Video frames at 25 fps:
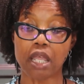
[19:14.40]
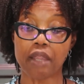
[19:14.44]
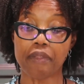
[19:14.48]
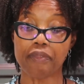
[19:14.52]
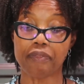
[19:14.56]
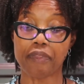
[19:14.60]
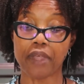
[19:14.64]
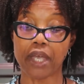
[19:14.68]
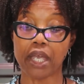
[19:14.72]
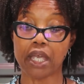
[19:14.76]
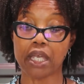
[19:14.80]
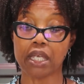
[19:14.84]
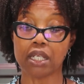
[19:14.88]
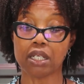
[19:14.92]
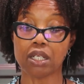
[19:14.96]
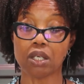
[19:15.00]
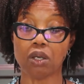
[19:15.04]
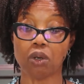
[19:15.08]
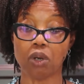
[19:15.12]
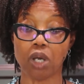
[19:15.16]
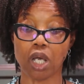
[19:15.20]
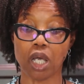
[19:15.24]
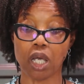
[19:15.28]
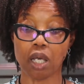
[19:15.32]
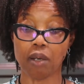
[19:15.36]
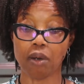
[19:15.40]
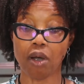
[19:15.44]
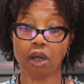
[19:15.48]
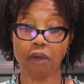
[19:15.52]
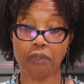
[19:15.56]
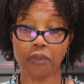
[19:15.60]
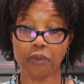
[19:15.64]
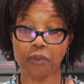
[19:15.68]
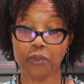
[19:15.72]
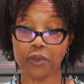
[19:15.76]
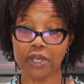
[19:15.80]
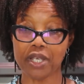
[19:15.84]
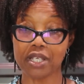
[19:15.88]
Then
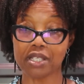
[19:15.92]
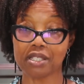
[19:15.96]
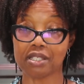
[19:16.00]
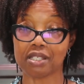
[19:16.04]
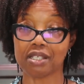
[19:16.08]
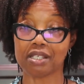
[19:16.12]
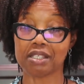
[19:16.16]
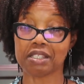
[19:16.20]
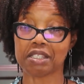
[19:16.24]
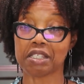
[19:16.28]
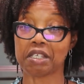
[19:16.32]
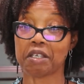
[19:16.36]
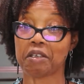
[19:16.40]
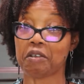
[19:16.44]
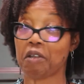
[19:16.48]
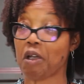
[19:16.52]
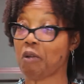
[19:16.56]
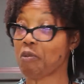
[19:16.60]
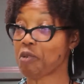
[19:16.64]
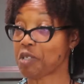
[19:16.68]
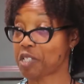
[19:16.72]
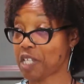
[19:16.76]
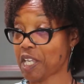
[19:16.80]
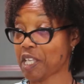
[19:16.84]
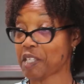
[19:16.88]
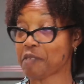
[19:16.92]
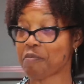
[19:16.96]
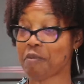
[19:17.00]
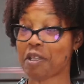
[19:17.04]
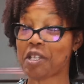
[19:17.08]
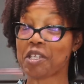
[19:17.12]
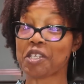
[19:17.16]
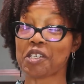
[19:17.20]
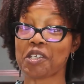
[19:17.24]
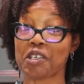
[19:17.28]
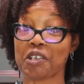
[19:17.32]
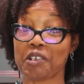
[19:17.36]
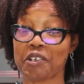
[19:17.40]
other ways is, which I
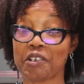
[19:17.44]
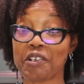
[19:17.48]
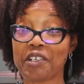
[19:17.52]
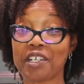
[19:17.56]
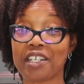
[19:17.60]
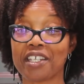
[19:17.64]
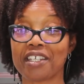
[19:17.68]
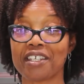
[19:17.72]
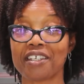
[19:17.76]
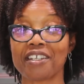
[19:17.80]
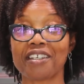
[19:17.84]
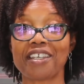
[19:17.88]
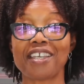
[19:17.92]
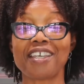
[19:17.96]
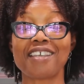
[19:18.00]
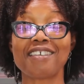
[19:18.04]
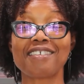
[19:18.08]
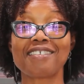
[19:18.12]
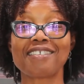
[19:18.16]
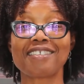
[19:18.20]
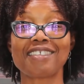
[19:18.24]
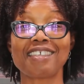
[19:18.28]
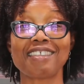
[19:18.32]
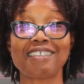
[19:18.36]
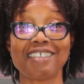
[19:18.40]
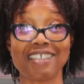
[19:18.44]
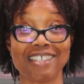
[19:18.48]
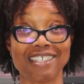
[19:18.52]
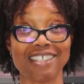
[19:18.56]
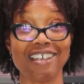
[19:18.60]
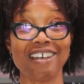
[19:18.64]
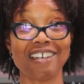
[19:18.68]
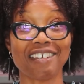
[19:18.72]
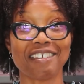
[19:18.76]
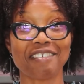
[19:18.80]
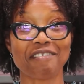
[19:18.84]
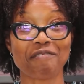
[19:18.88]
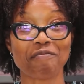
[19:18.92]
mentioned earlier, is the
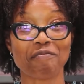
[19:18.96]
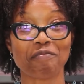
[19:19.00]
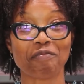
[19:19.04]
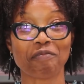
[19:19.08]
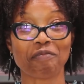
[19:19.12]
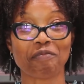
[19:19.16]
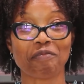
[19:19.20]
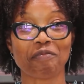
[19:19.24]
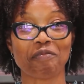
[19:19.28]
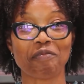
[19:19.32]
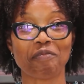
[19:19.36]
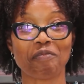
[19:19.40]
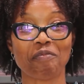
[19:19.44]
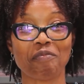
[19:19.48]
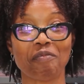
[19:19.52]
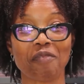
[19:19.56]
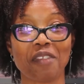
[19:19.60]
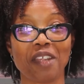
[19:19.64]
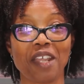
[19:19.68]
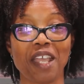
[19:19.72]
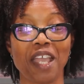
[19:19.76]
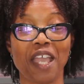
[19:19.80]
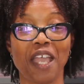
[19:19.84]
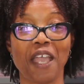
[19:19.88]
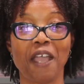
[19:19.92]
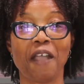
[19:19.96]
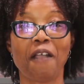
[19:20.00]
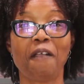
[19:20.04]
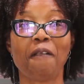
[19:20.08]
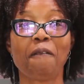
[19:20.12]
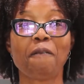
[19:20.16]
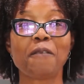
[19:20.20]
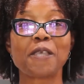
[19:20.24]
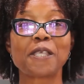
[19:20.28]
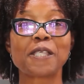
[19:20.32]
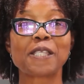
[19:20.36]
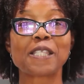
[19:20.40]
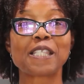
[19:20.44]
sun.
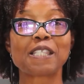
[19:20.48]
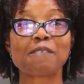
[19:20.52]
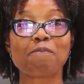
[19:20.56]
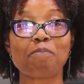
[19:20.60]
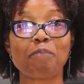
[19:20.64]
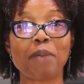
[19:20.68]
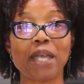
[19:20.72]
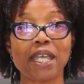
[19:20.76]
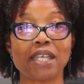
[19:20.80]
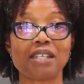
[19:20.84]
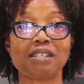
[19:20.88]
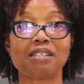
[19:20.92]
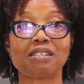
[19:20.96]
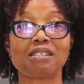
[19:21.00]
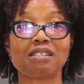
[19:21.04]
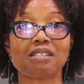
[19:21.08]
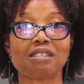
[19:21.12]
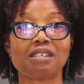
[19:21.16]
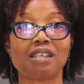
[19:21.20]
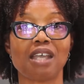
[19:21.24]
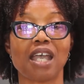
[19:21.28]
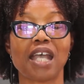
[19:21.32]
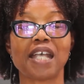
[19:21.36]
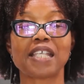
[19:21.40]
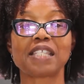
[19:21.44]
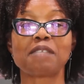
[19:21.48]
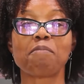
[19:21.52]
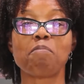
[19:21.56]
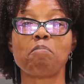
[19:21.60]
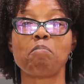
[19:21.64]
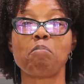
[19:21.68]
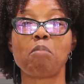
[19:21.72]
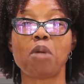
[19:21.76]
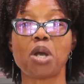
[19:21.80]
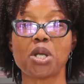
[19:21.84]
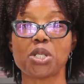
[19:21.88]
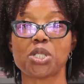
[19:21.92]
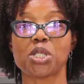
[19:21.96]
Spend as
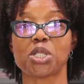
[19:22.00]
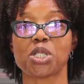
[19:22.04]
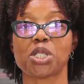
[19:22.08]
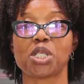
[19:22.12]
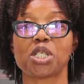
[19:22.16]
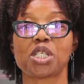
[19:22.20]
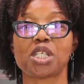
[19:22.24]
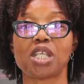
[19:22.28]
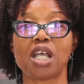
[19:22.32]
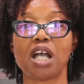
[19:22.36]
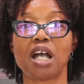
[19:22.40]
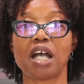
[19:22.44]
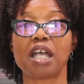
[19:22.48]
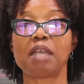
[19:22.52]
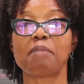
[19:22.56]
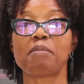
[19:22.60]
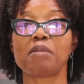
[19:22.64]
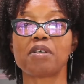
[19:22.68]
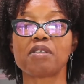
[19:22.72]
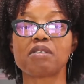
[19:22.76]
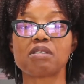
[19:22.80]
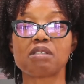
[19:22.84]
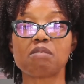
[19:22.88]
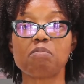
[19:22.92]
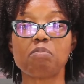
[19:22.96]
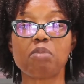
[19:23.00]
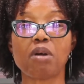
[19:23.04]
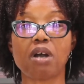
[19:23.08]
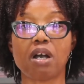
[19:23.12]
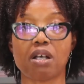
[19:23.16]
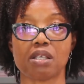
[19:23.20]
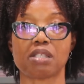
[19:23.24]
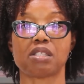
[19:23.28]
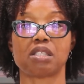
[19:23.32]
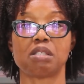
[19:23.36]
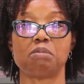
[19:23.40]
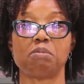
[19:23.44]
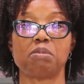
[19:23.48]
much time as
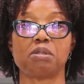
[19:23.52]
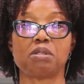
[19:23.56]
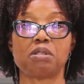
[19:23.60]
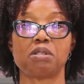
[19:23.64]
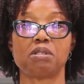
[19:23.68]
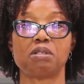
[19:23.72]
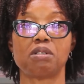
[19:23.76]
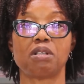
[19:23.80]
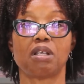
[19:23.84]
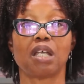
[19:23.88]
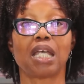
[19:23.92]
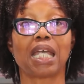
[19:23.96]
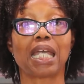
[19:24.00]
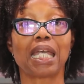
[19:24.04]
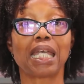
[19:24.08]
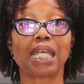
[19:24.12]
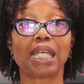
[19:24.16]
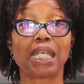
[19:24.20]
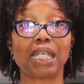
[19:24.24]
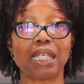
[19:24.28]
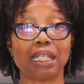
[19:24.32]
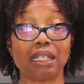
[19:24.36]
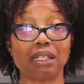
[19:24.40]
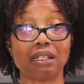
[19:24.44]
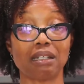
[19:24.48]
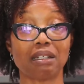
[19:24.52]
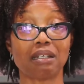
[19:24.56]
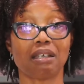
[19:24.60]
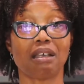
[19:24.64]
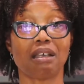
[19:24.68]
possible in